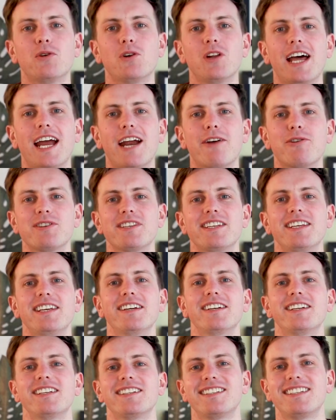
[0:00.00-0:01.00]
Paul Harris
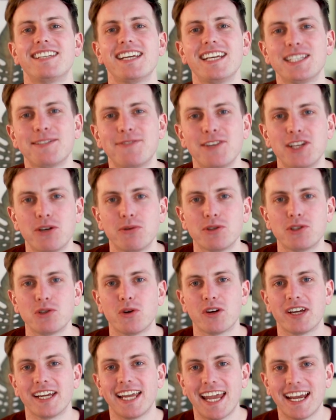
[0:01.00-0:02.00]
here, and in today's video we're
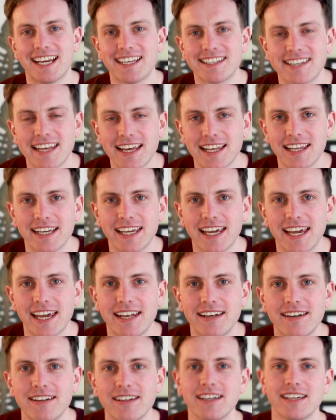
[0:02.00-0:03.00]
talking Excel
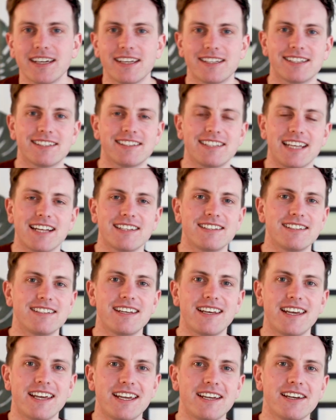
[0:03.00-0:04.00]
again. It's a
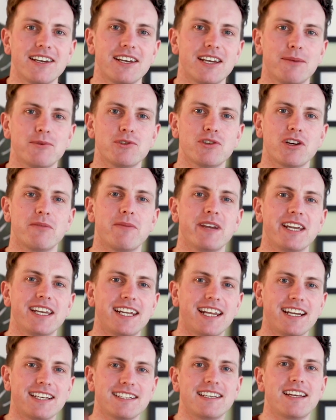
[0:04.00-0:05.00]
Saturday. I'm trying to make
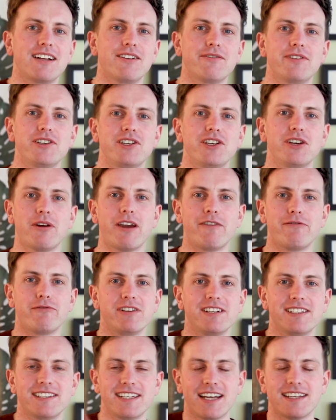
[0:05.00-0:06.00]
an Excel video
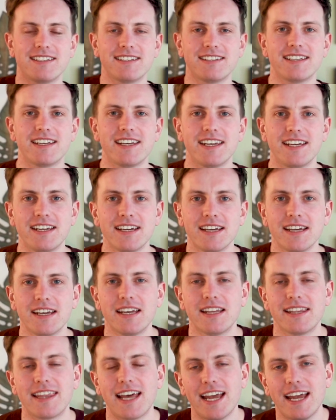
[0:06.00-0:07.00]
every Saturday
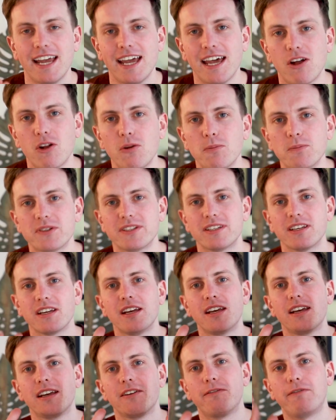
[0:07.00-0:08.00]
that
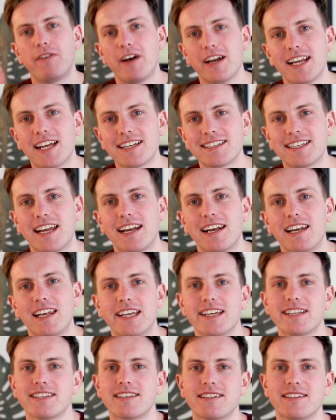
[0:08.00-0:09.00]
helps finance
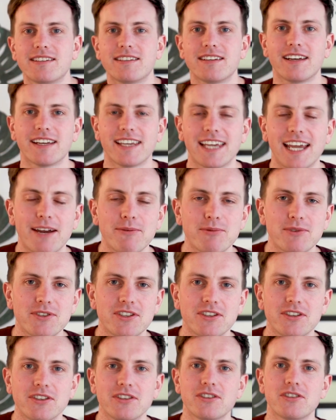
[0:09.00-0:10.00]
analysts,
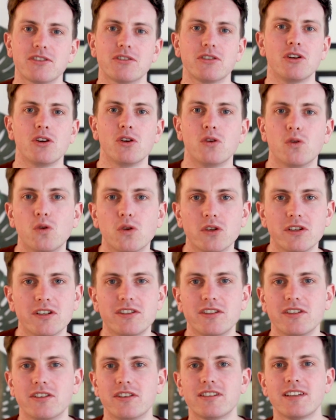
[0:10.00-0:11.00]
accountants,
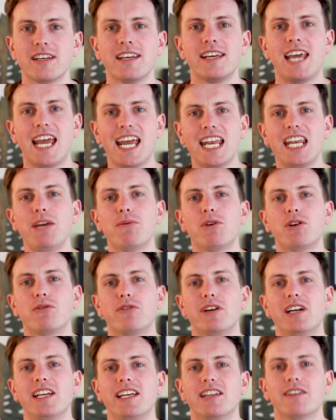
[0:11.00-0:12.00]
auditors, anyone
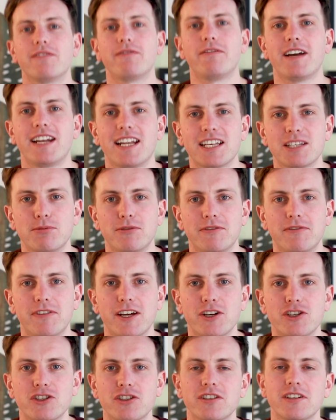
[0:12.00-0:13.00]
really in the finance
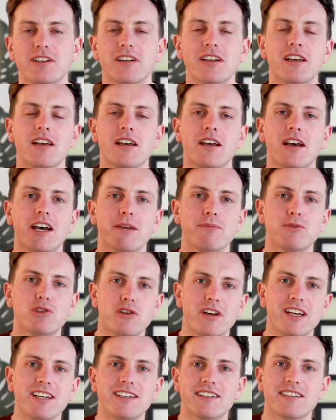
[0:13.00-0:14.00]
profession. I'm
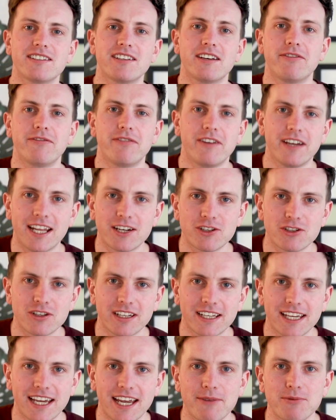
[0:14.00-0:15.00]
trained as a
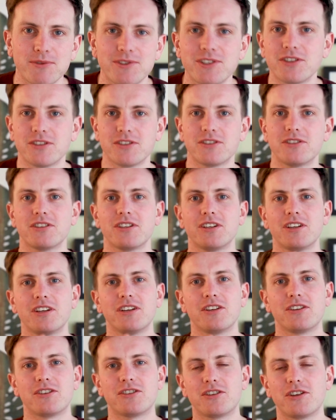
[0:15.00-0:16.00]
financial accountant,
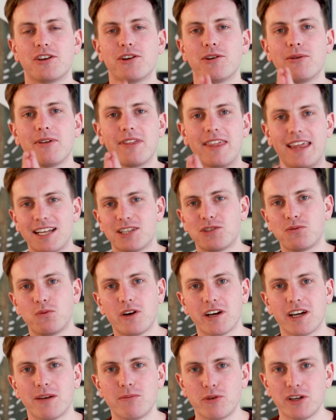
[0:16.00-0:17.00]
so that's
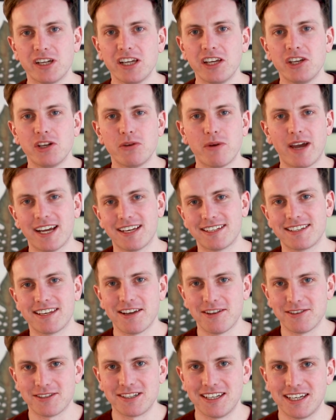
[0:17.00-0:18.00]
why I'm bringing you
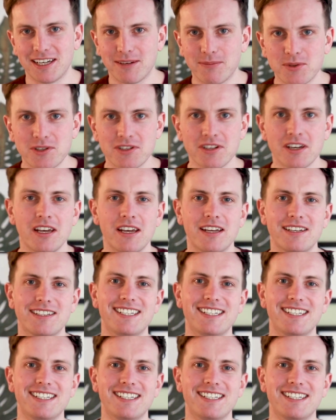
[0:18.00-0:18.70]
Excel tips.